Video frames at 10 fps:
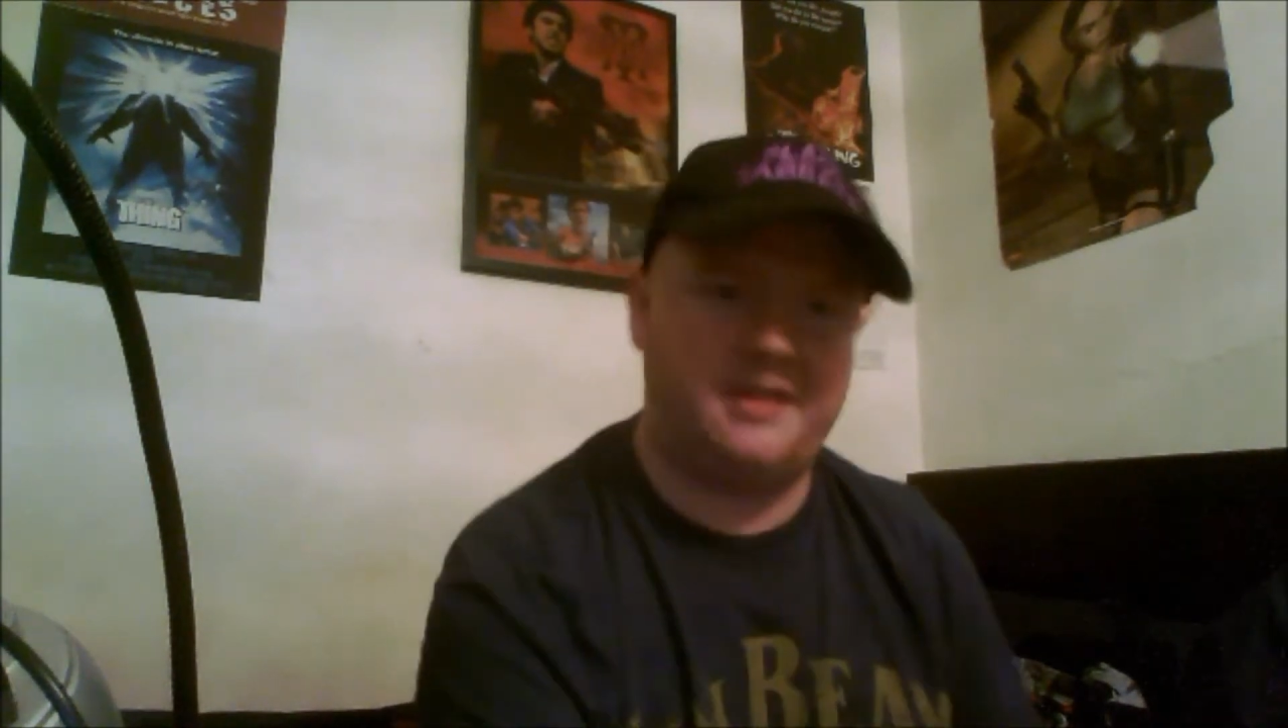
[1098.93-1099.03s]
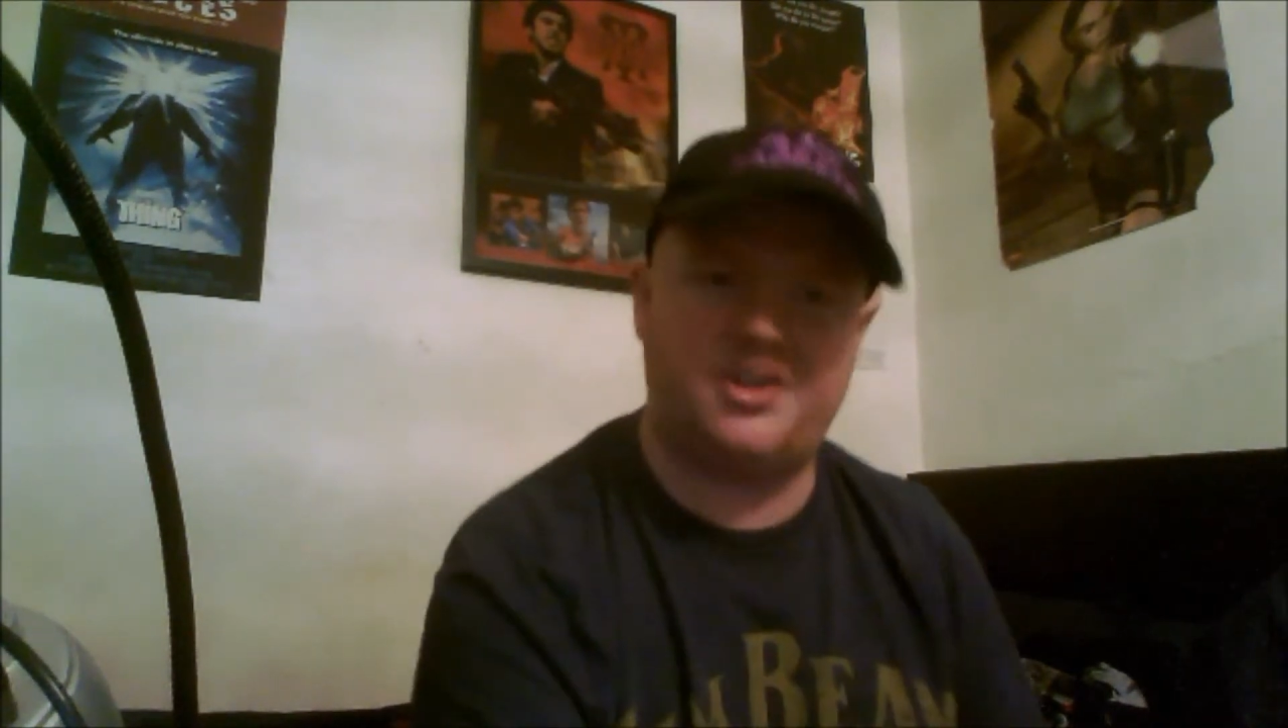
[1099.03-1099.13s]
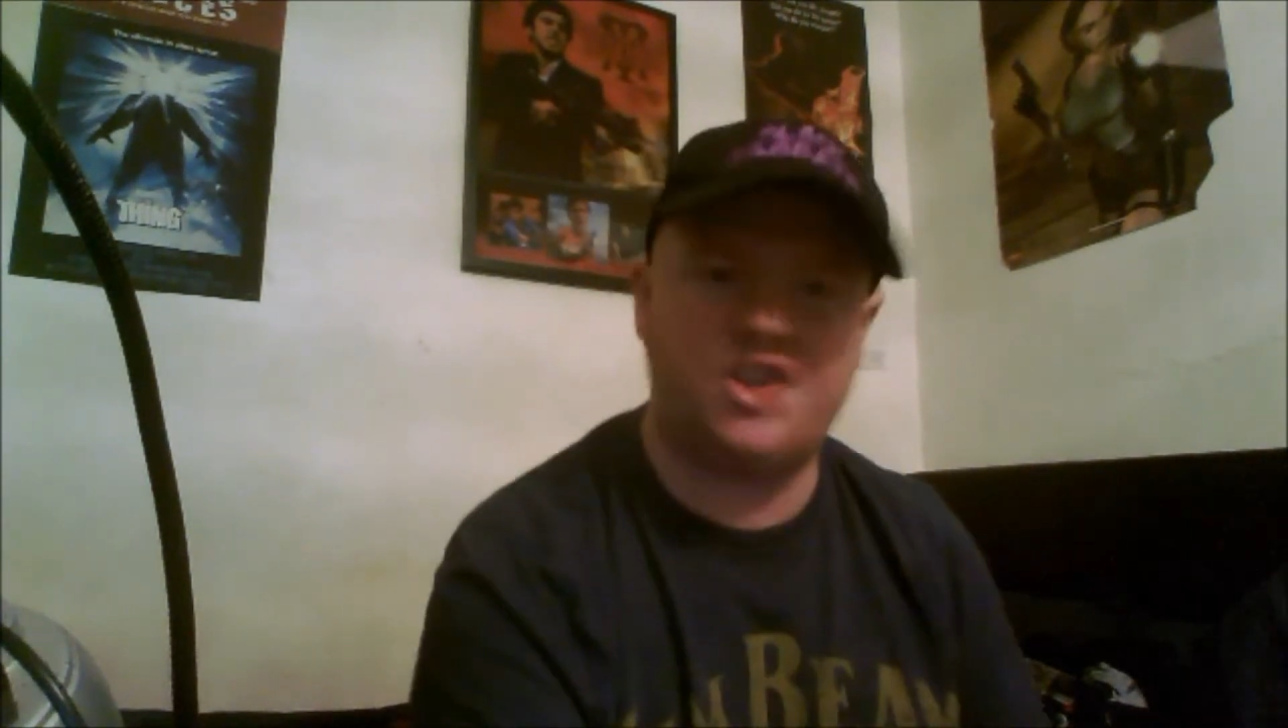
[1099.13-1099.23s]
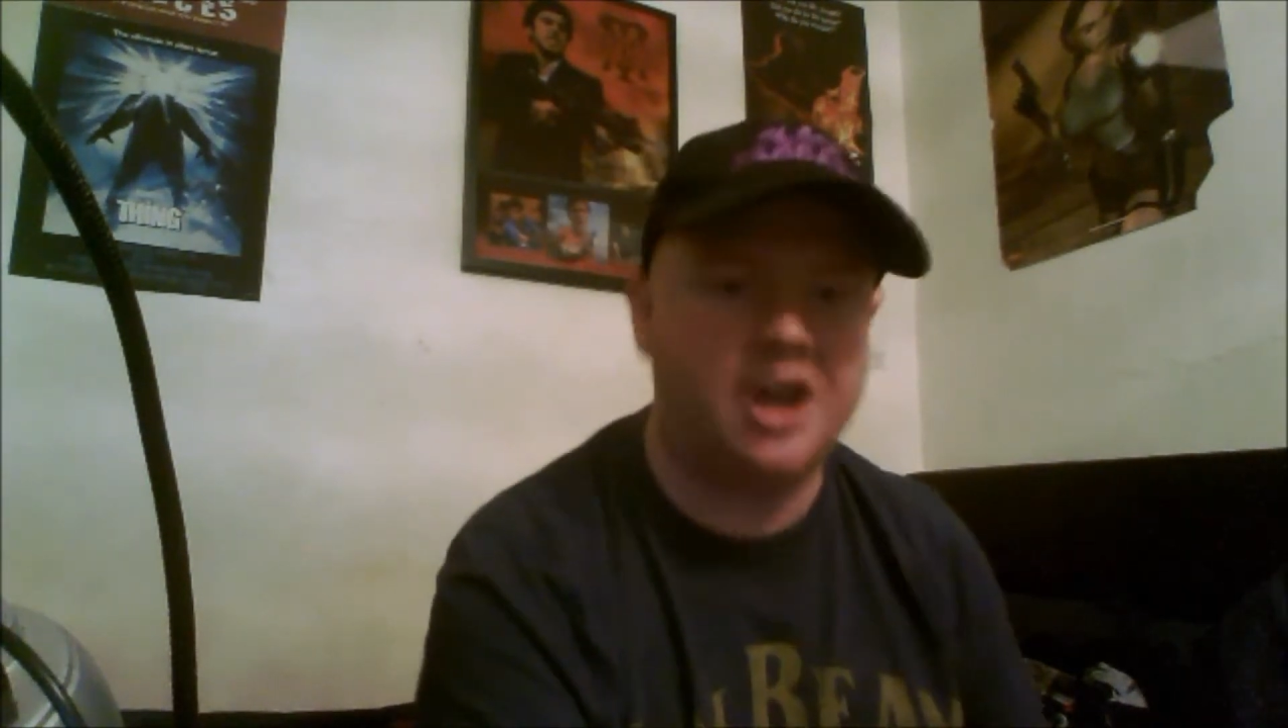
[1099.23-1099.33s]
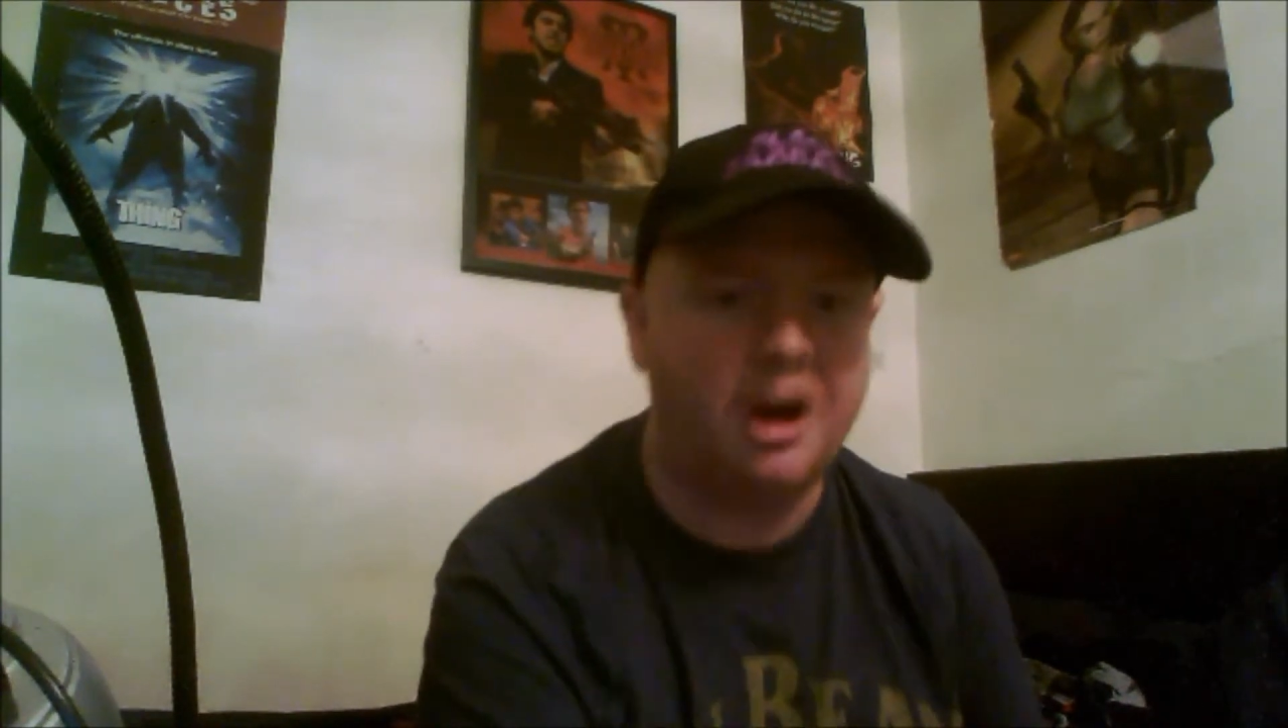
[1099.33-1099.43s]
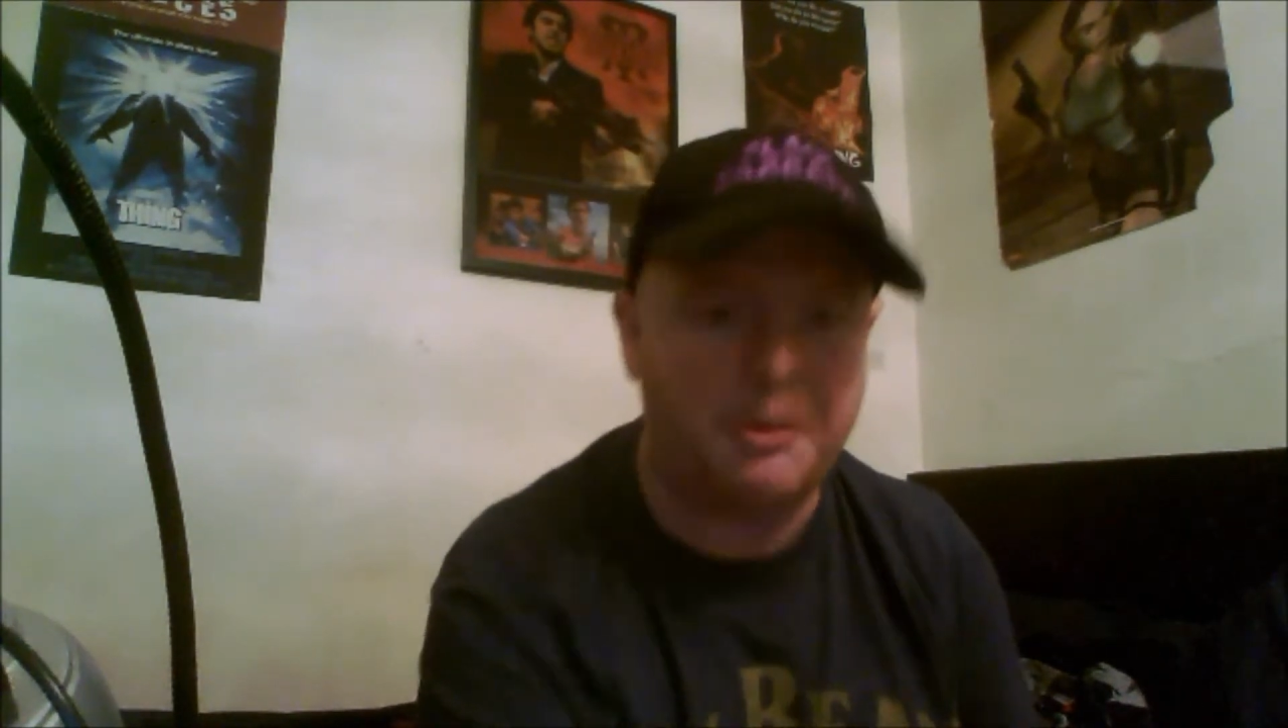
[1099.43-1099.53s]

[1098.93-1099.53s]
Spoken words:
made